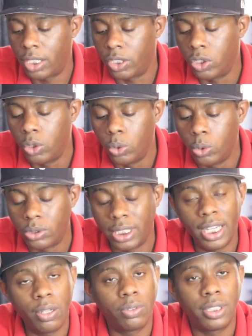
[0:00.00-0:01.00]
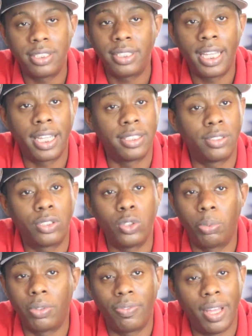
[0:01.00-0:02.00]
use, and this thing is
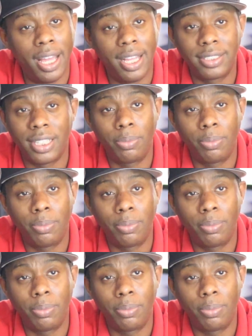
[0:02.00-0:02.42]
super fast.